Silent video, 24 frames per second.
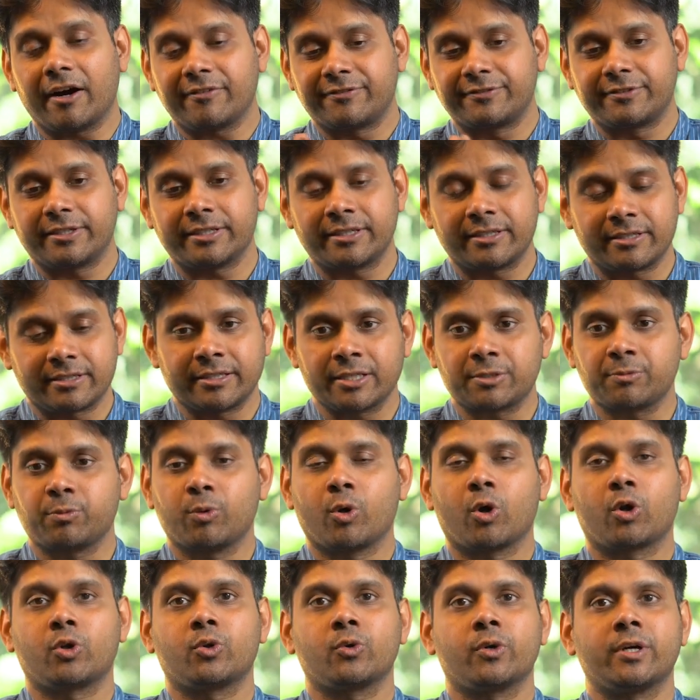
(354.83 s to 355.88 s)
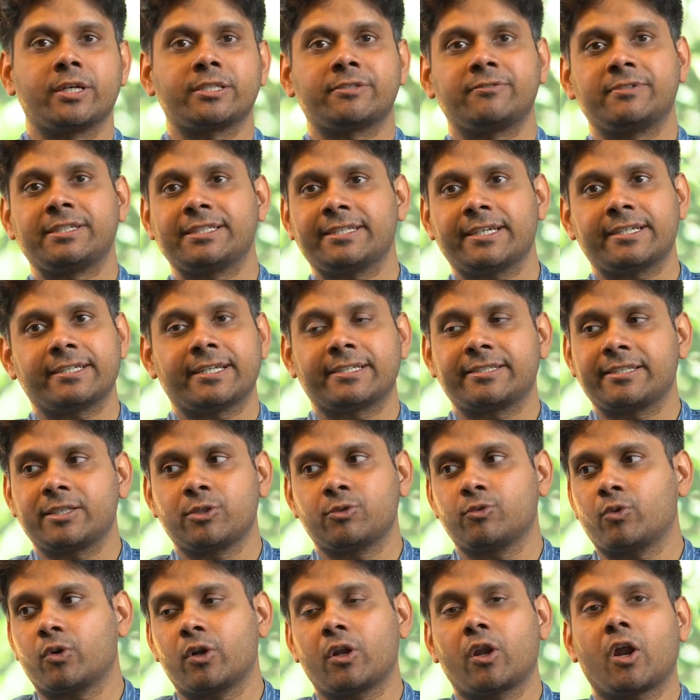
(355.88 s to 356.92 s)
after they spoke to us, we said that see,
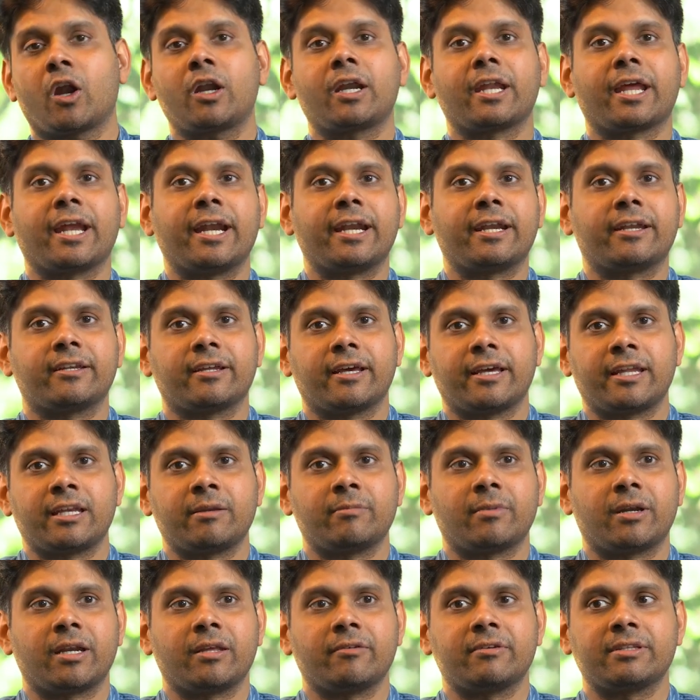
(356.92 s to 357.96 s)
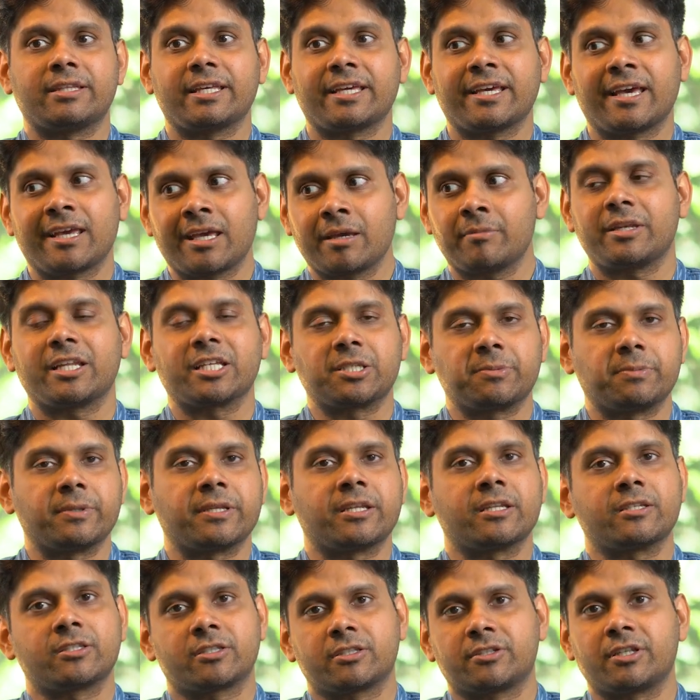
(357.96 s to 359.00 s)
you will not get anybody with AIML
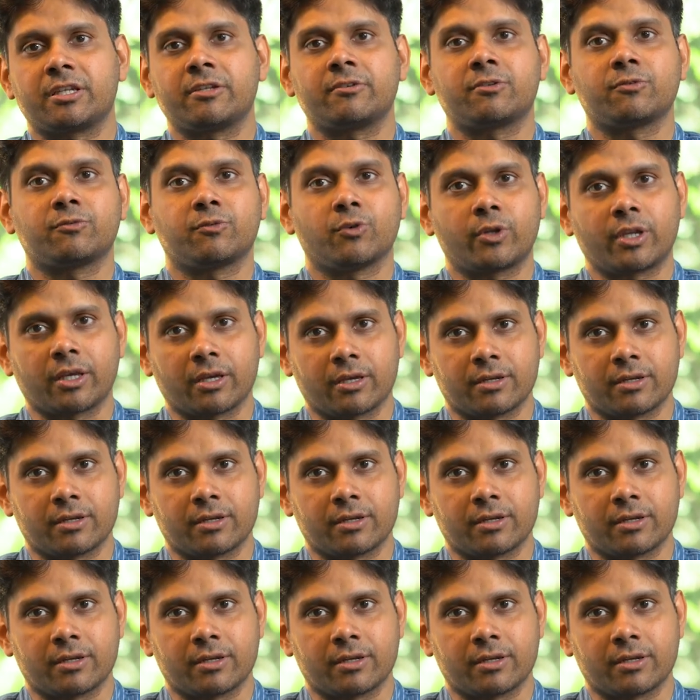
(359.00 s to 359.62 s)
experience three to four